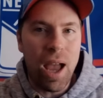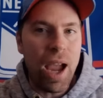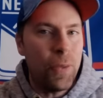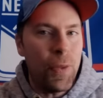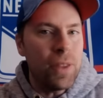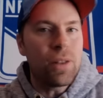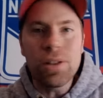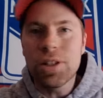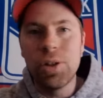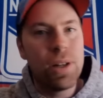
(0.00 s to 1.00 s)
I think they're
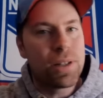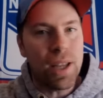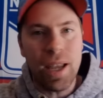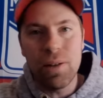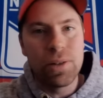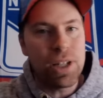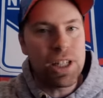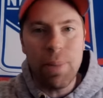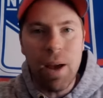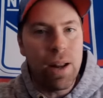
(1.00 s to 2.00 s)
suited to handle just
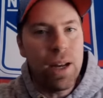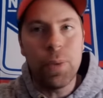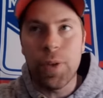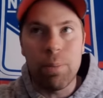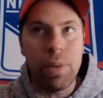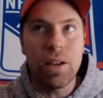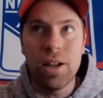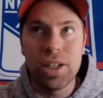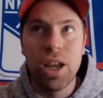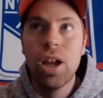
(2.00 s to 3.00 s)
about anything, because